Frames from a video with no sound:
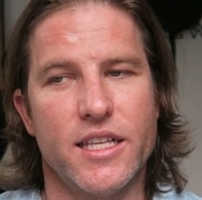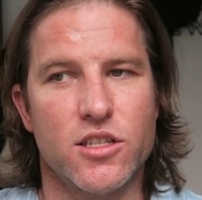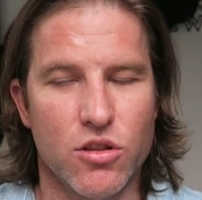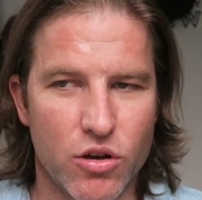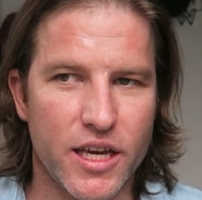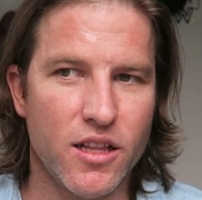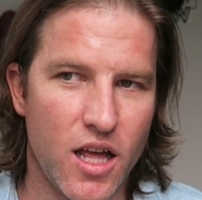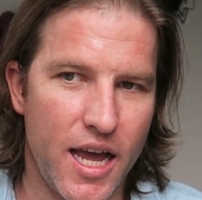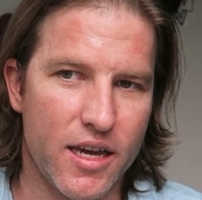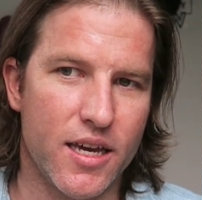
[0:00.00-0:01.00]
It's looking
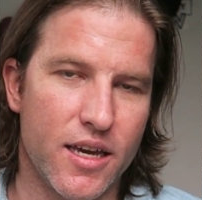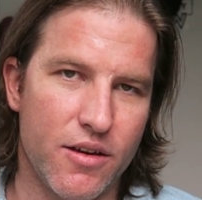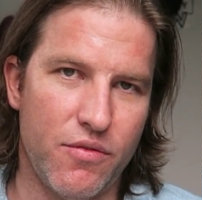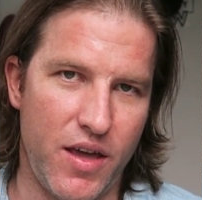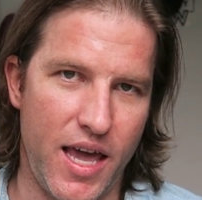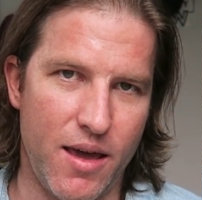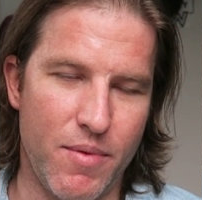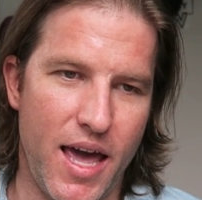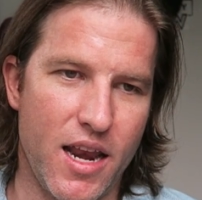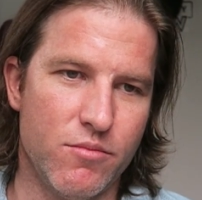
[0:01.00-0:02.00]
like,
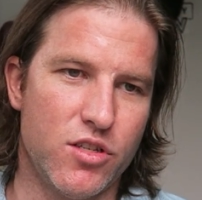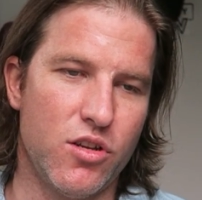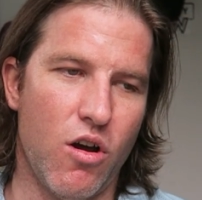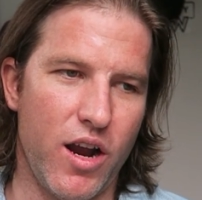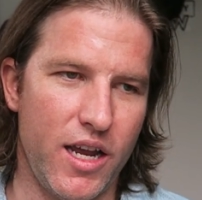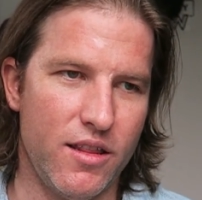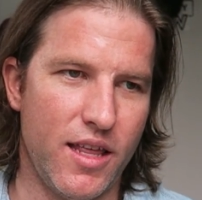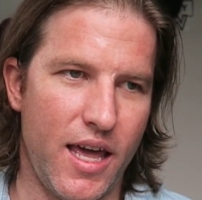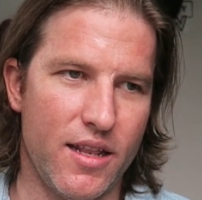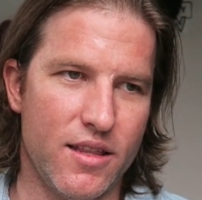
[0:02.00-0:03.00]
fam, and I'm sorry
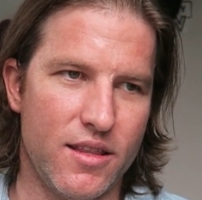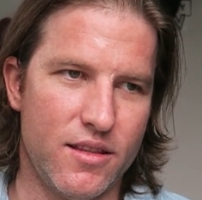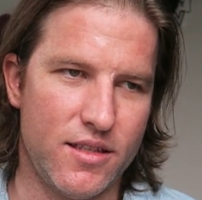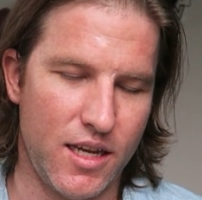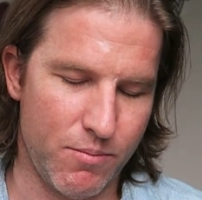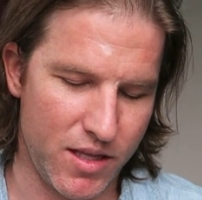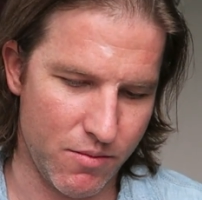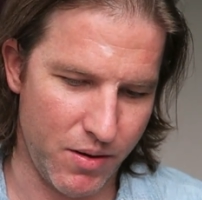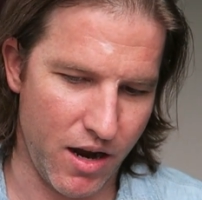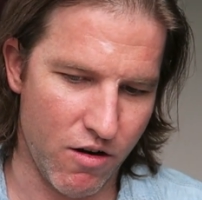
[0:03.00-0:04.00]
that to
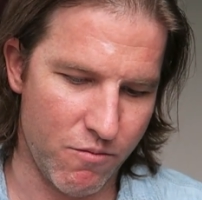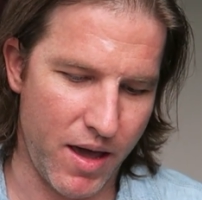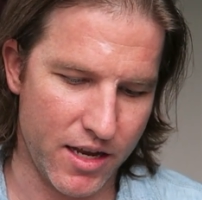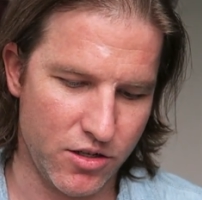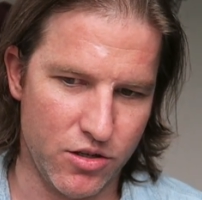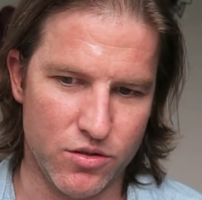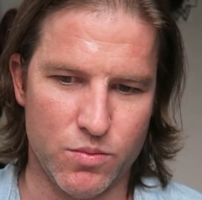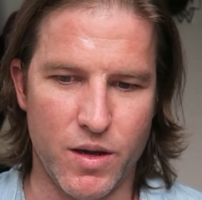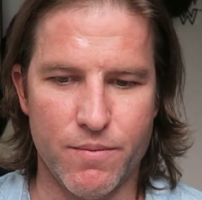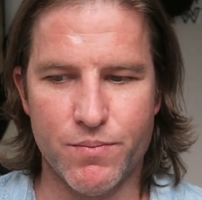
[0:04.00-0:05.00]
be the bearer of bad
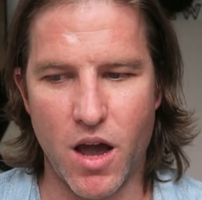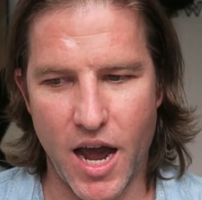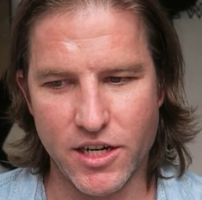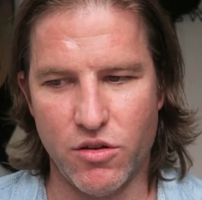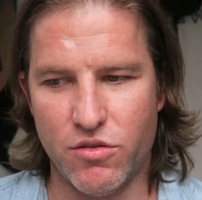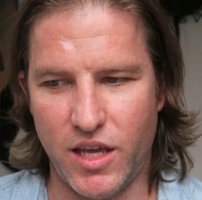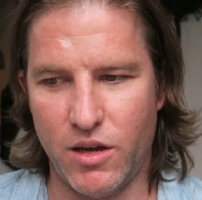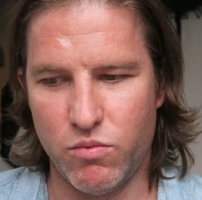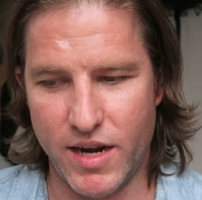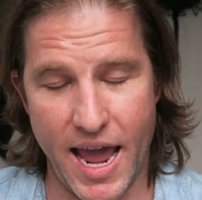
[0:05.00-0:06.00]
news, but I don't
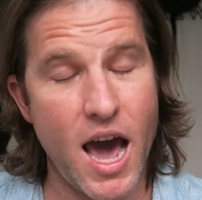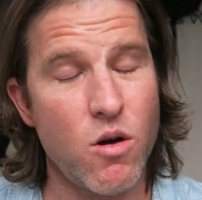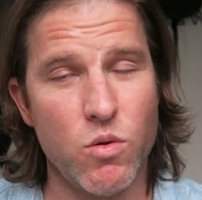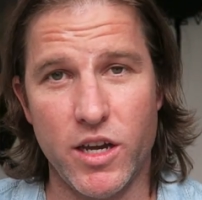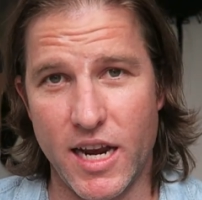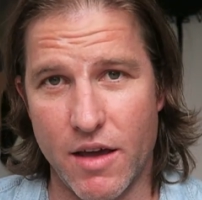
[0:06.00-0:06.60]
think now we're